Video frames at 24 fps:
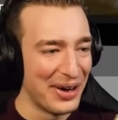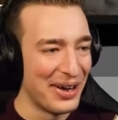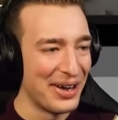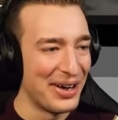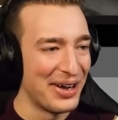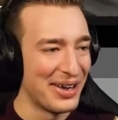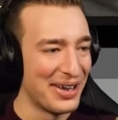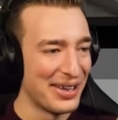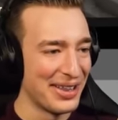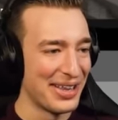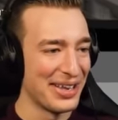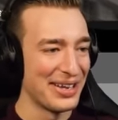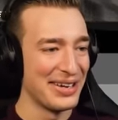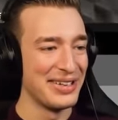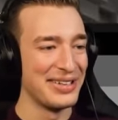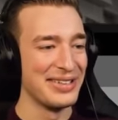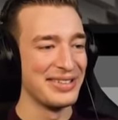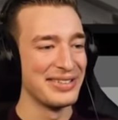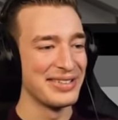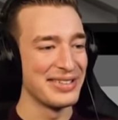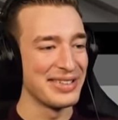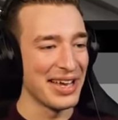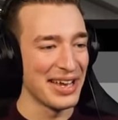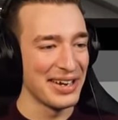Oh, that
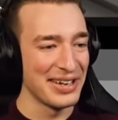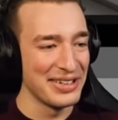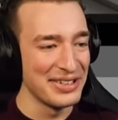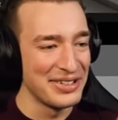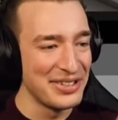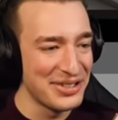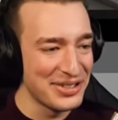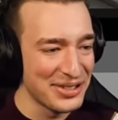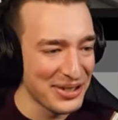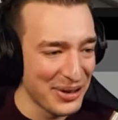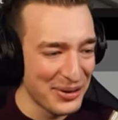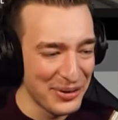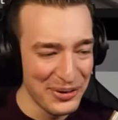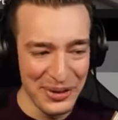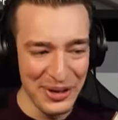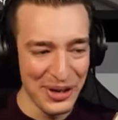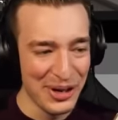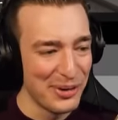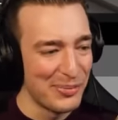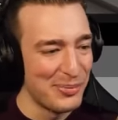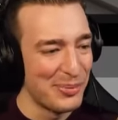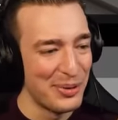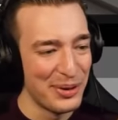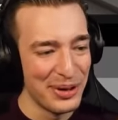is that is so good,